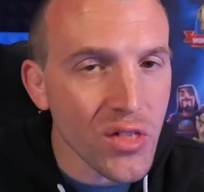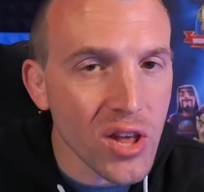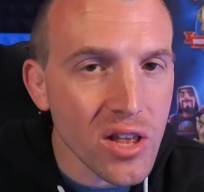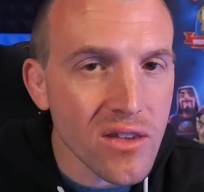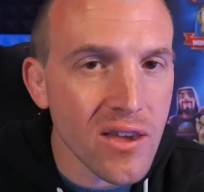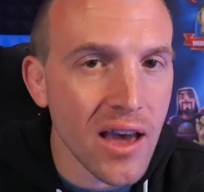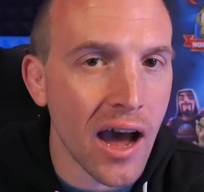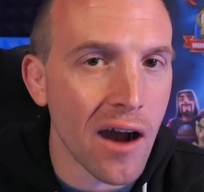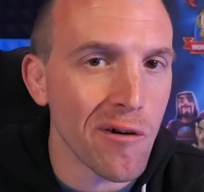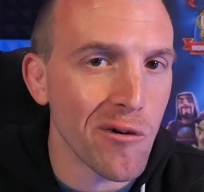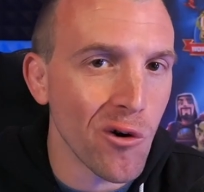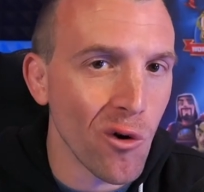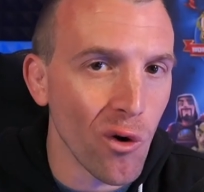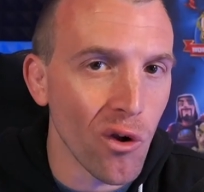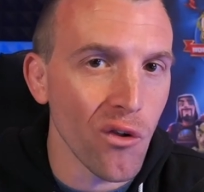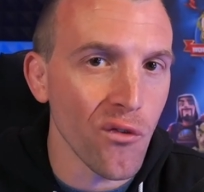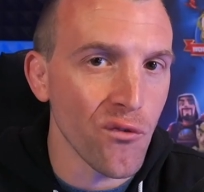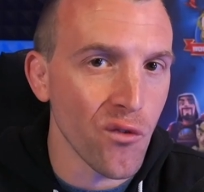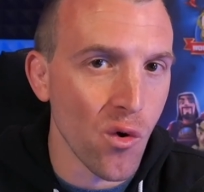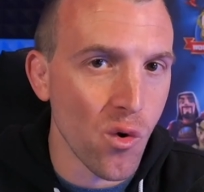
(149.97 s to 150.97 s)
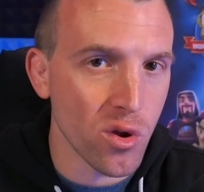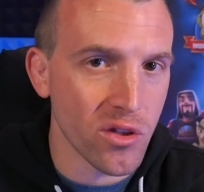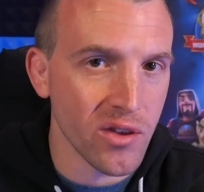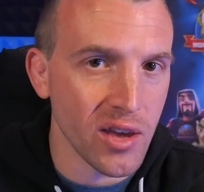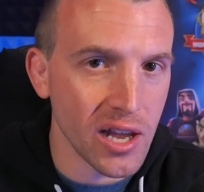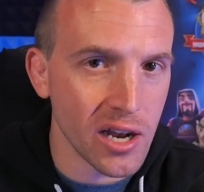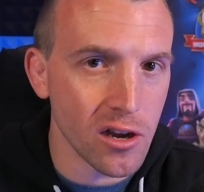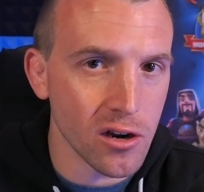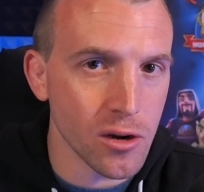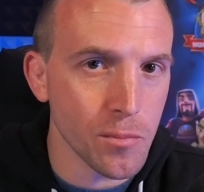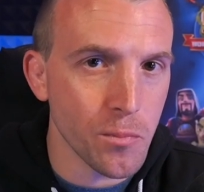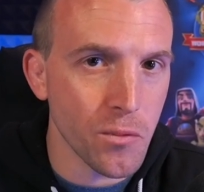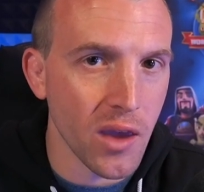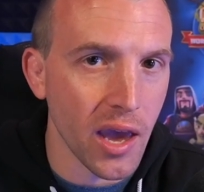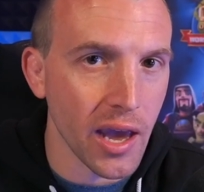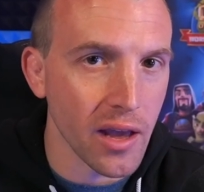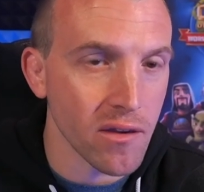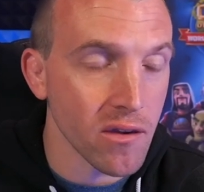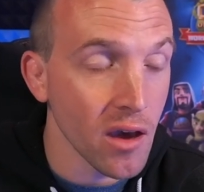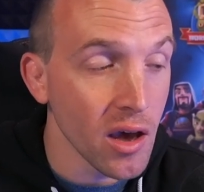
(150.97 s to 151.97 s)
the Town Hall 14
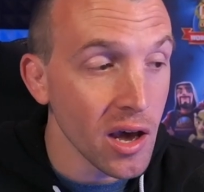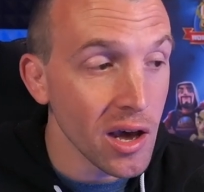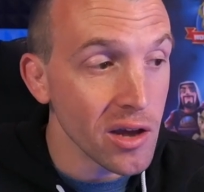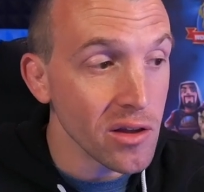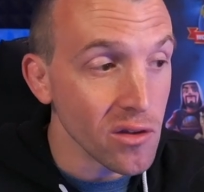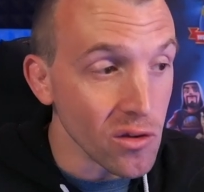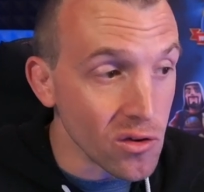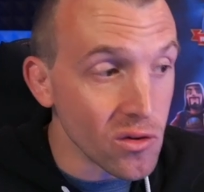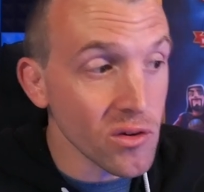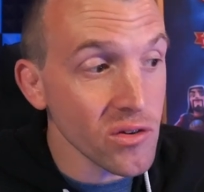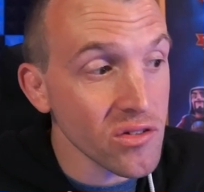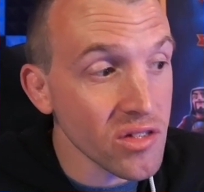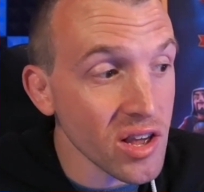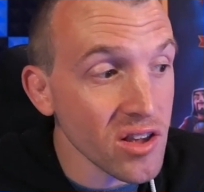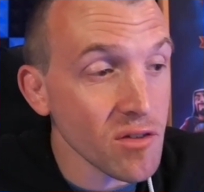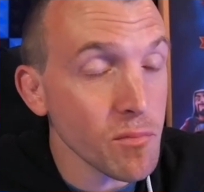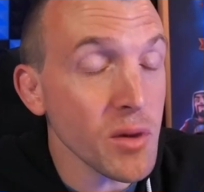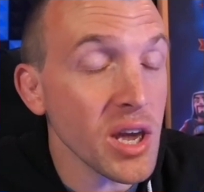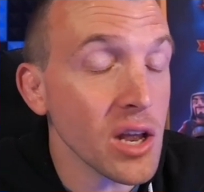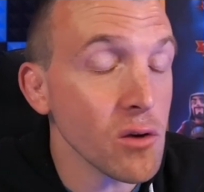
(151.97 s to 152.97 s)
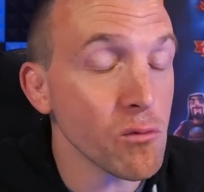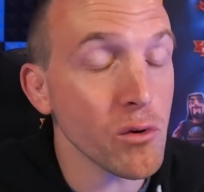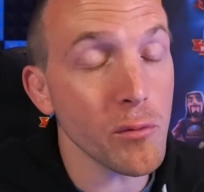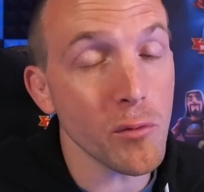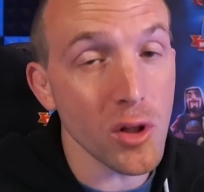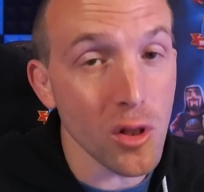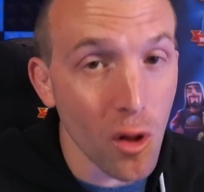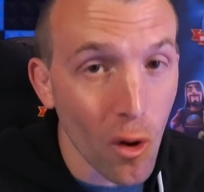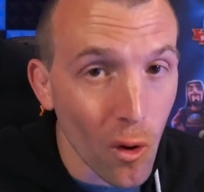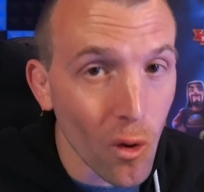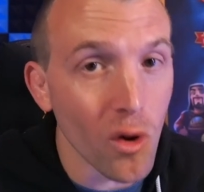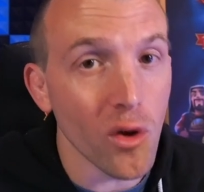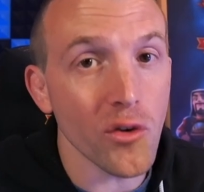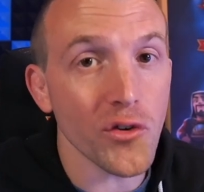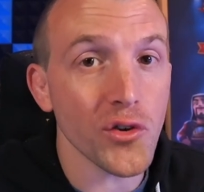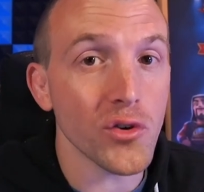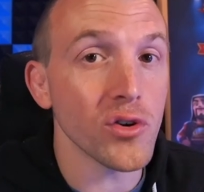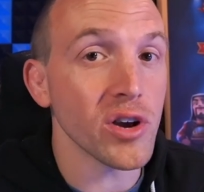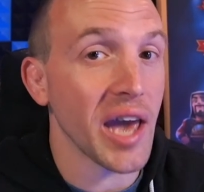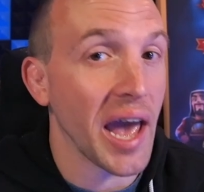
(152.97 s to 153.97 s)
update. Does this mean we will
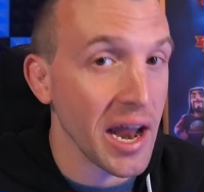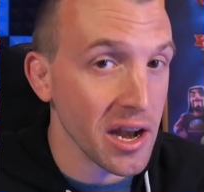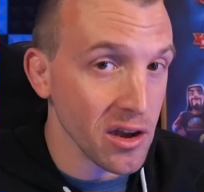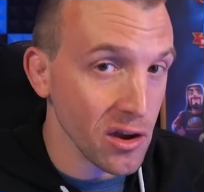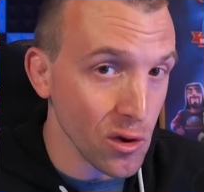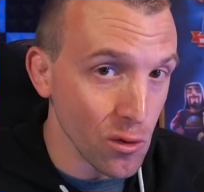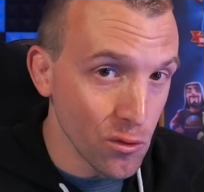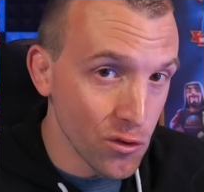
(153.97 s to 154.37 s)
also get new